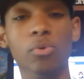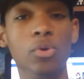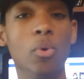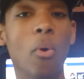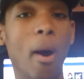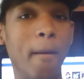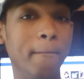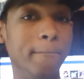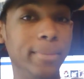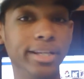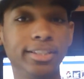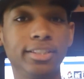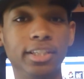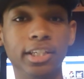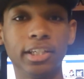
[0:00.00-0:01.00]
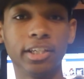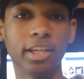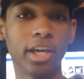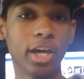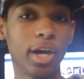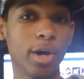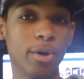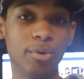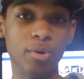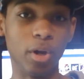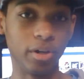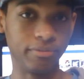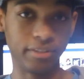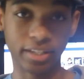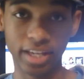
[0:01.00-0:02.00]
you are missing
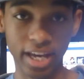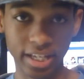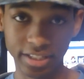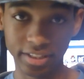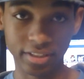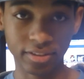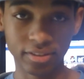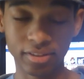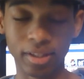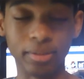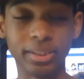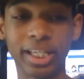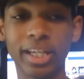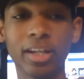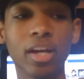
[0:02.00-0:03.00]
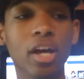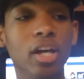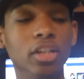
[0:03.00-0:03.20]
notifications. See what I'm saying?